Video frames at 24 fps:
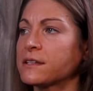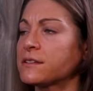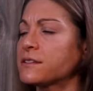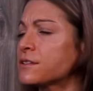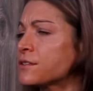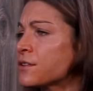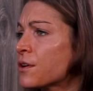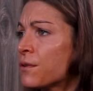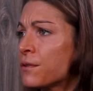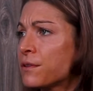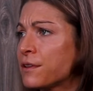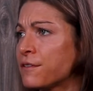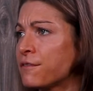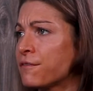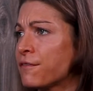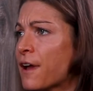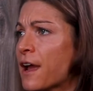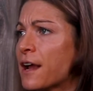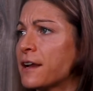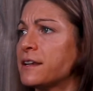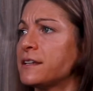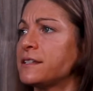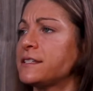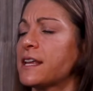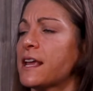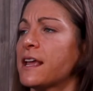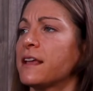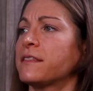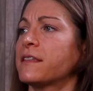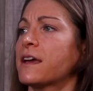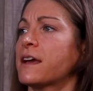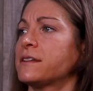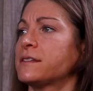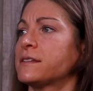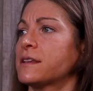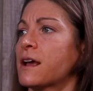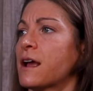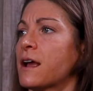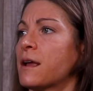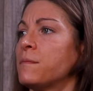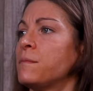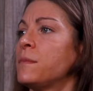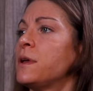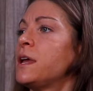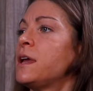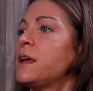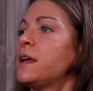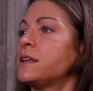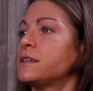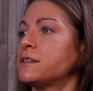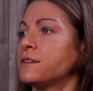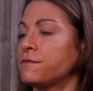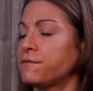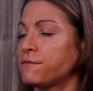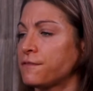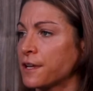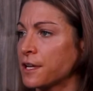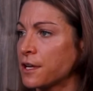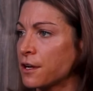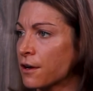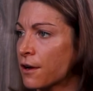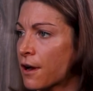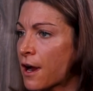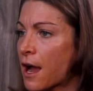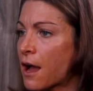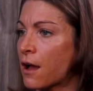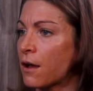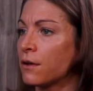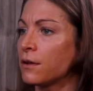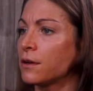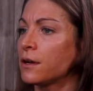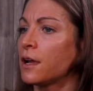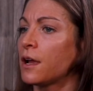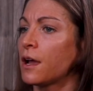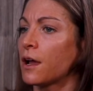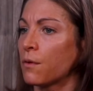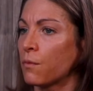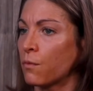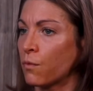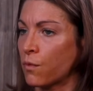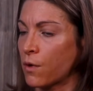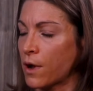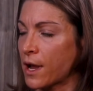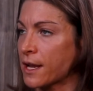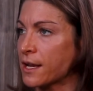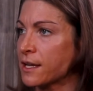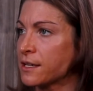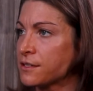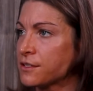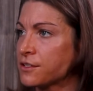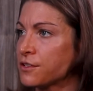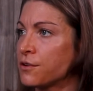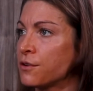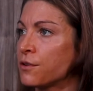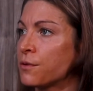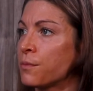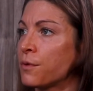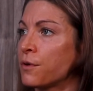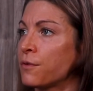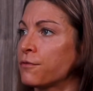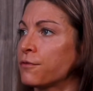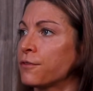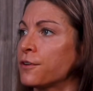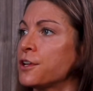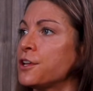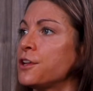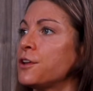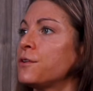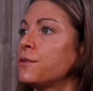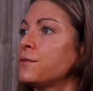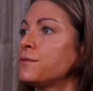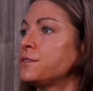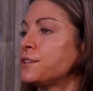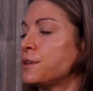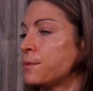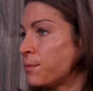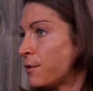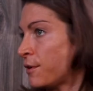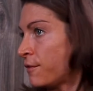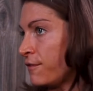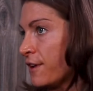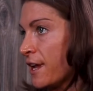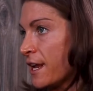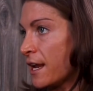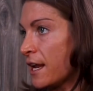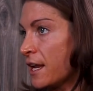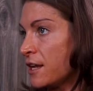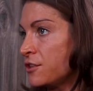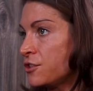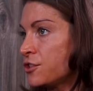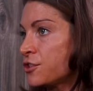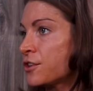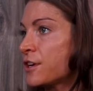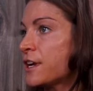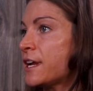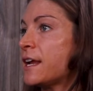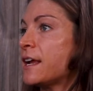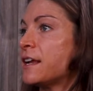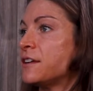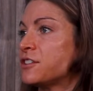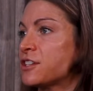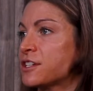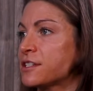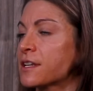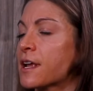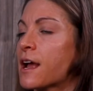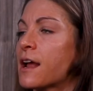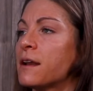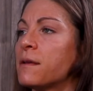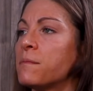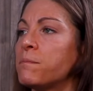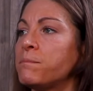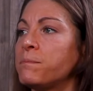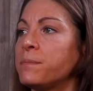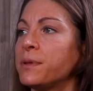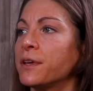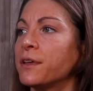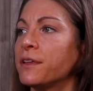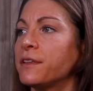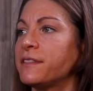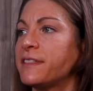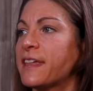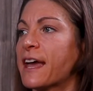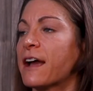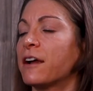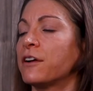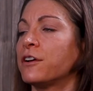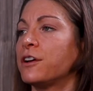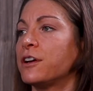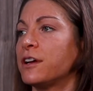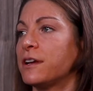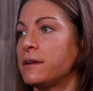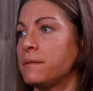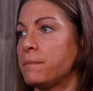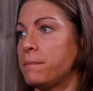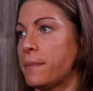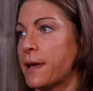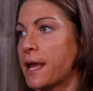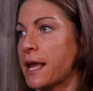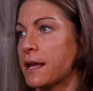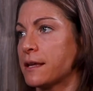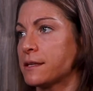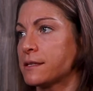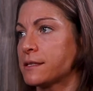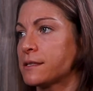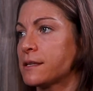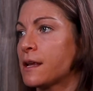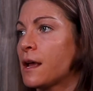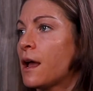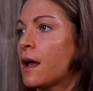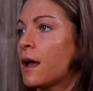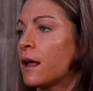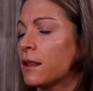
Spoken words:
it's totally fine to take that time to figure out what is suitable for you to prevent injury and just kind of build that good base.